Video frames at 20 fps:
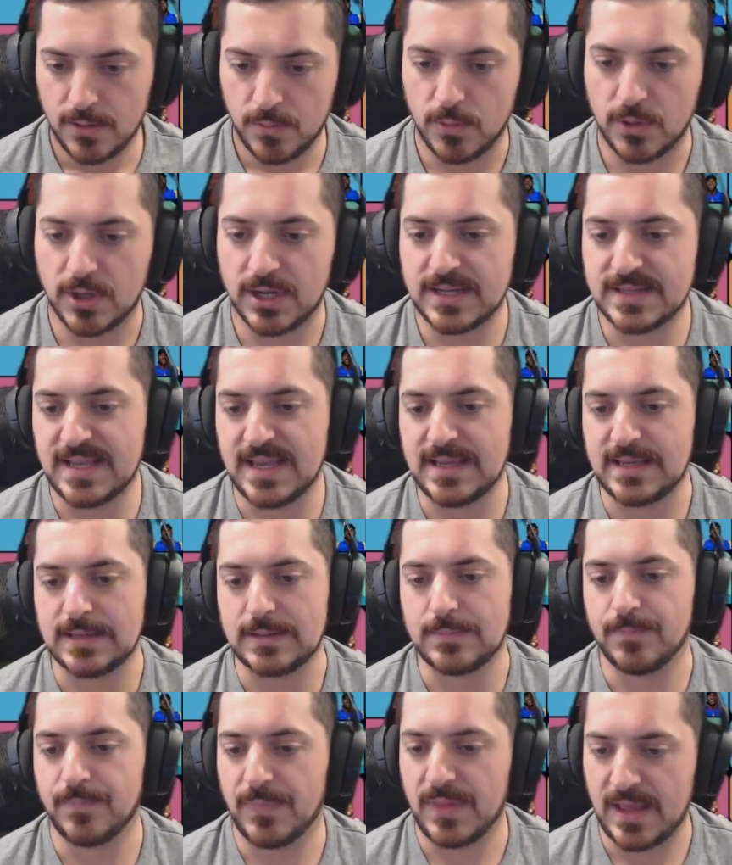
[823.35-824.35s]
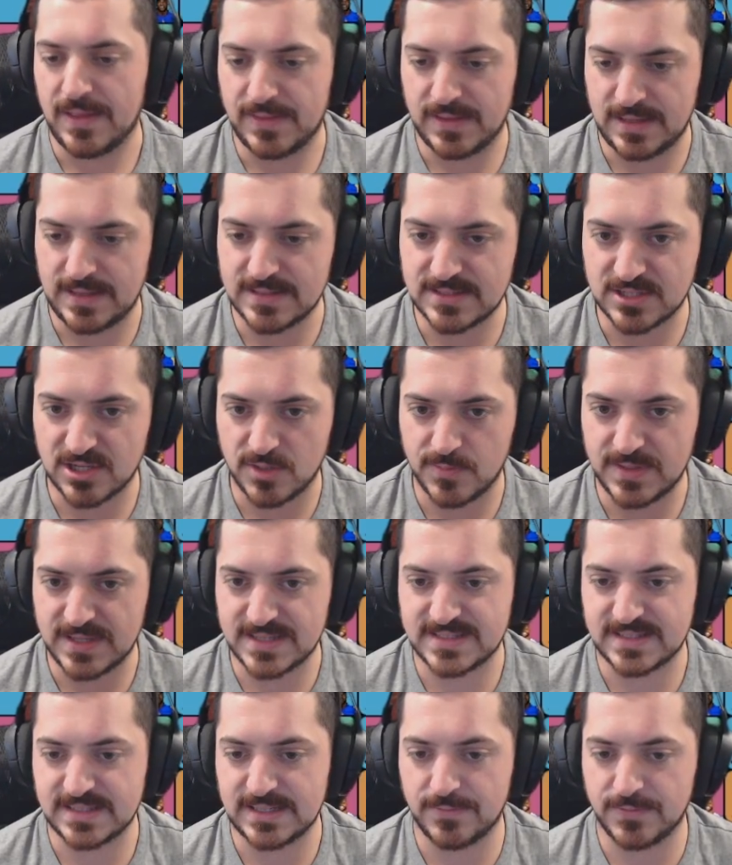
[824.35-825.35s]
We're going to take him. I think he's going to be a
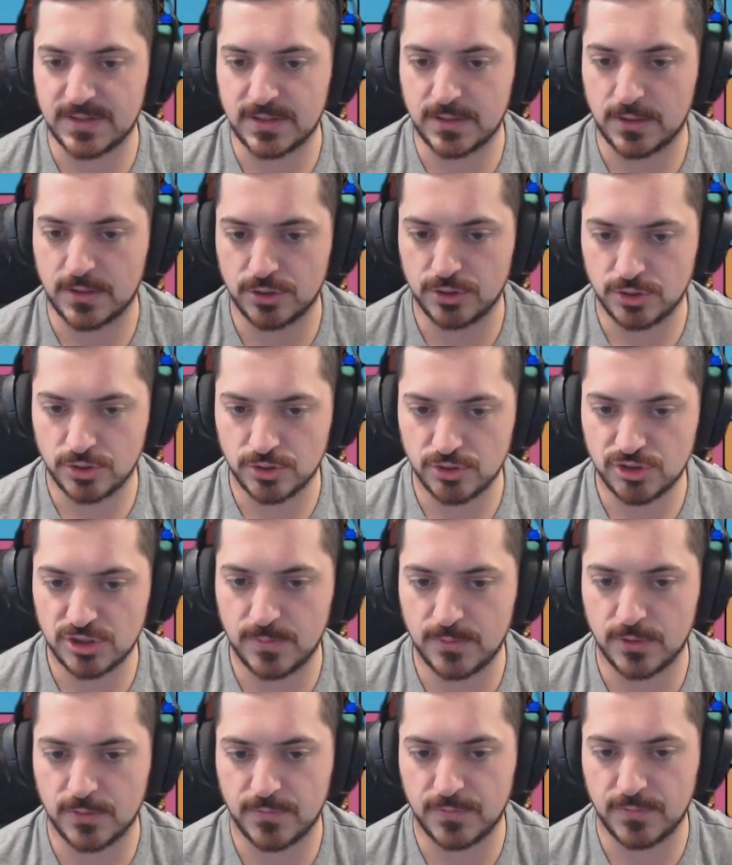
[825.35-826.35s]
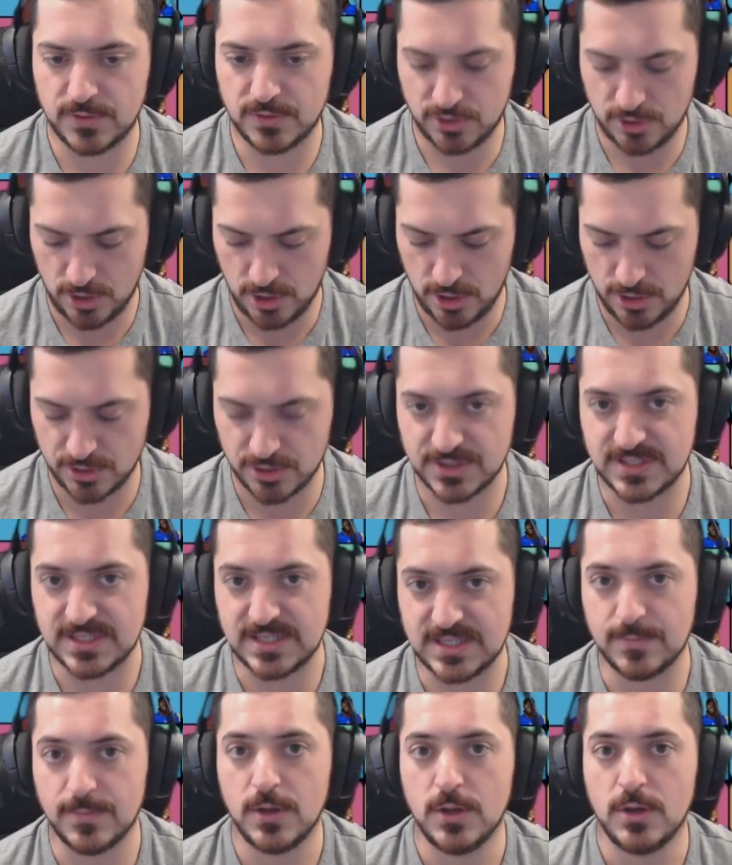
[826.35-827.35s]
significant contributor for this Chargers
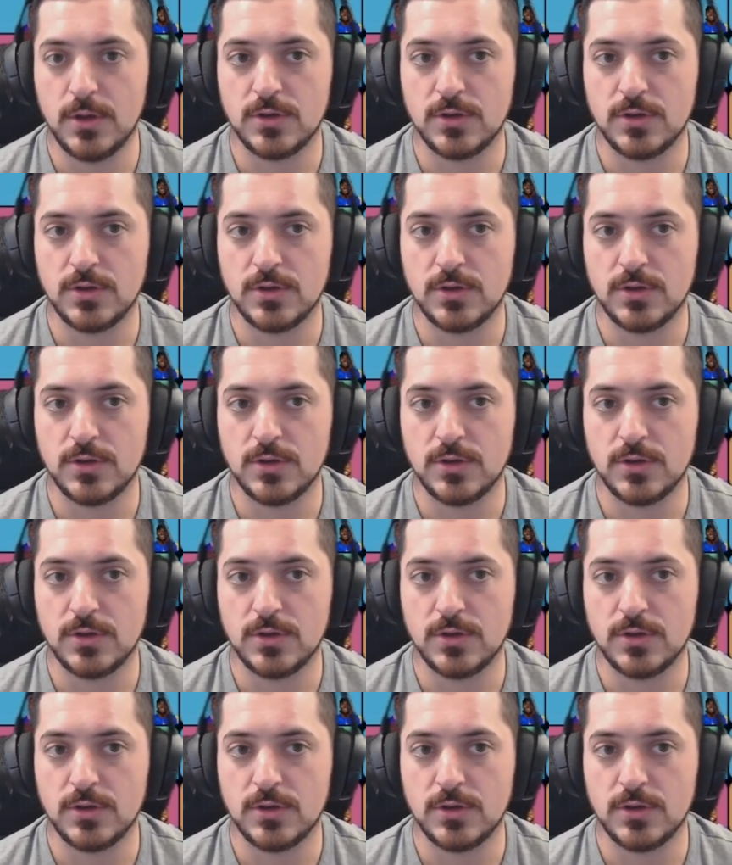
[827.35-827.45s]
team.